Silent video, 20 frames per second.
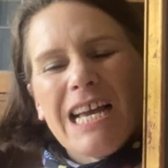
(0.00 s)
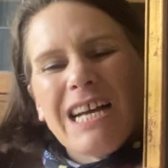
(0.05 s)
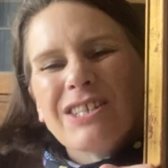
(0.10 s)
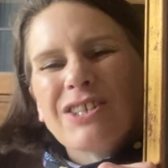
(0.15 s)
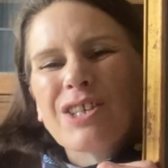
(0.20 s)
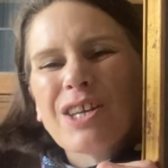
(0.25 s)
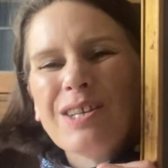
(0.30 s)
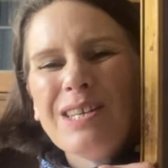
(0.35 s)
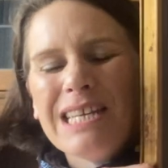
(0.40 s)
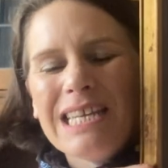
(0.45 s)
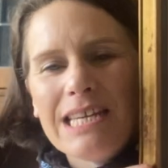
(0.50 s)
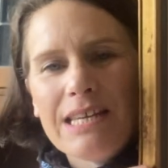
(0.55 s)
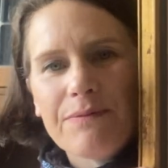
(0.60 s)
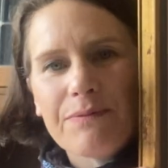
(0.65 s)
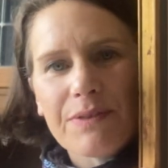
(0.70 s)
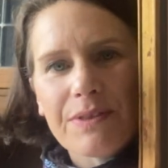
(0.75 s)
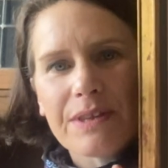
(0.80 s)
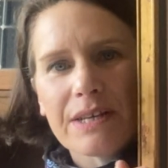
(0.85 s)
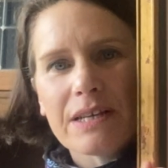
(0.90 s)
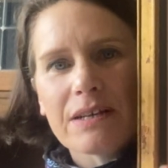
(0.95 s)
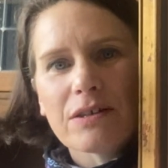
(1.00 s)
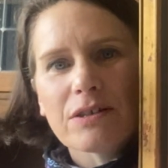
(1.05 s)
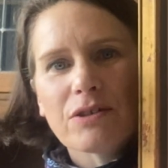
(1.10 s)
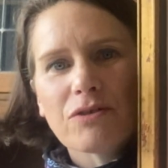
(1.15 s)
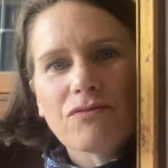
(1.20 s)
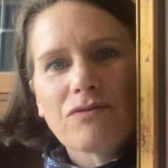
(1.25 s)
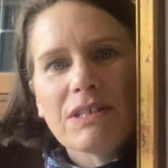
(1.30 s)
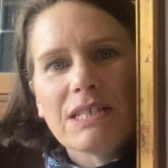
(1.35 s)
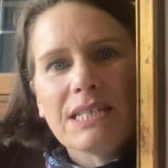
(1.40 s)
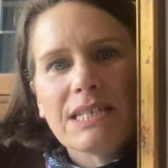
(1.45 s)
Don't even think I
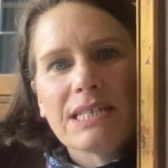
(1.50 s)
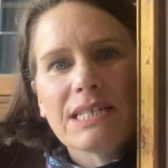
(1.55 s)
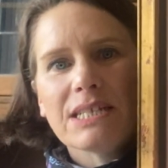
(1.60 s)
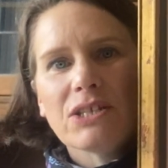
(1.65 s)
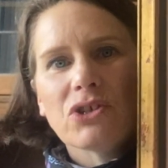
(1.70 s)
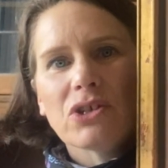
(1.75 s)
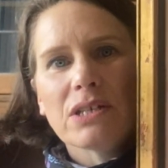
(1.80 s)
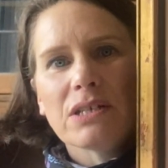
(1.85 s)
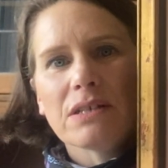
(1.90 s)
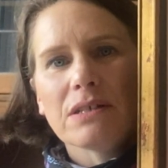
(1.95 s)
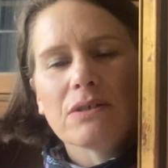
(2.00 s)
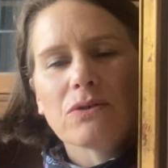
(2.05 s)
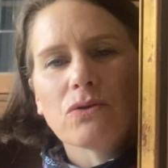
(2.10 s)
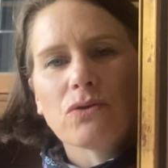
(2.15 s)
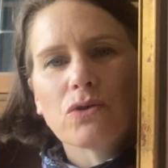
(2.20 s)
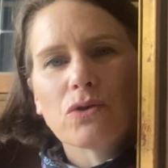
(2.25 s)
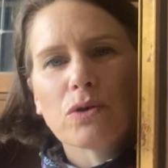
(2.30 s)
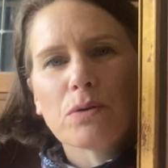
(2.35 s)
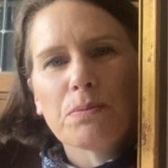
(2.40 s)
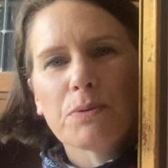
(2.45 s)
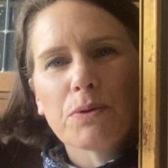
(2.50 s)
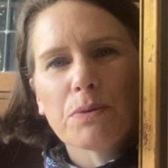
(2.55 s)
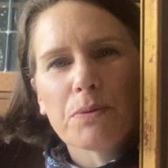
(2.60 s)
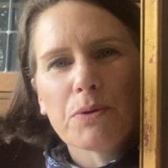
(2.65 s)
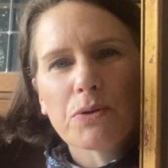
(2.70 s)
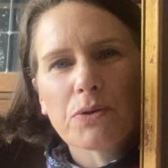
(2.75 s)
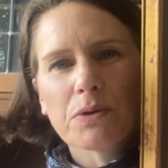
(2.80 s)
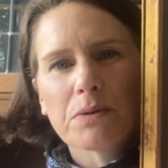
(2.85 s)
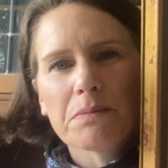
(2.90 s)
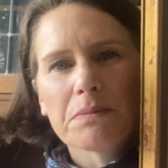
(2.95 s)
could really stitch anything on the top or the
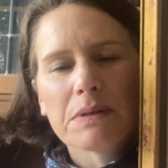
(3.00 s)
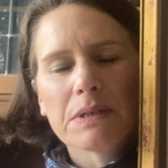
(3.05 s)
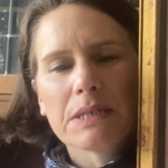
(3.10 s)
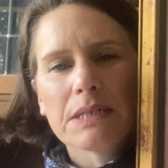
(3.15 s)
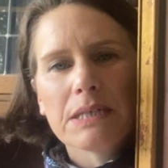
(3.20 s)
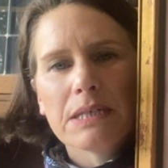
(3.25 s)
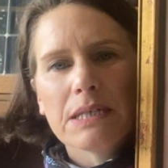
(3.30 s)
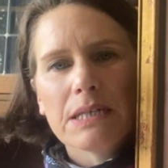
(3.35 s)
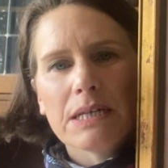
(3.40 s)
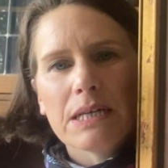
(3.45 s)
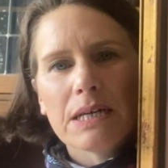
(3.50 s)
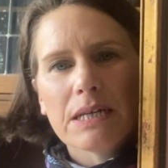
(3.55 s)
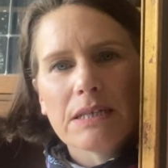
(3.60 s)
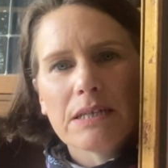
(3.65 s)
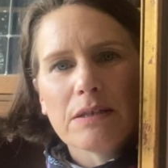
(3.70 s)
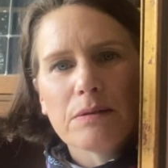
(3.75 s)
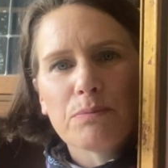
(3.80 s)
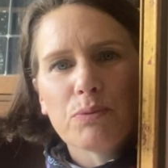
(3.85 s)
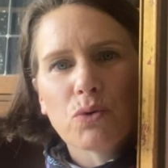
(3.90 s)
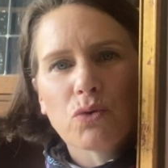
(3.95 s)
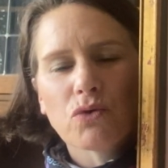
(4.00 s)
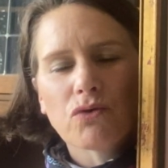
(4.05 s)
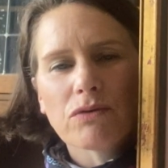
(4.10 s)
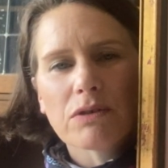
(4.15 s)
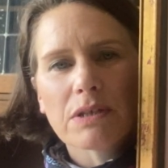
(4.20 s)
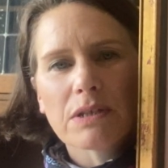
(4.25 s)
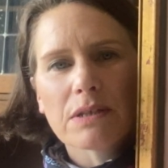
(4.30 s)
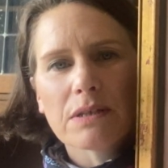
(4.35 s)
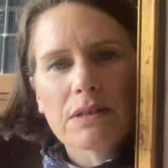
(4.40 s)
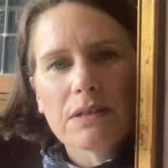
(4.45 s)
bottom. I think the border
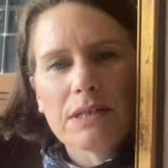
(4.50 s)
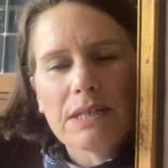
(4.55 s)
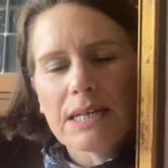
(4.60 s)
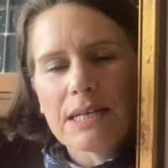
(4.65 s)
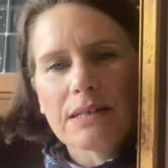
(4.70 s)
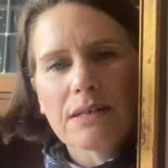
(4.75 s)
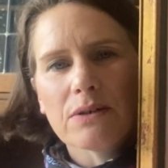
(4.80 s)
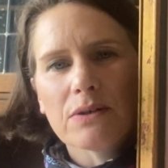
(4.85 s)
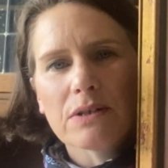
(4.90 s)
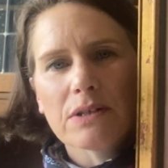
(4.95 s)
is, yeah, no, I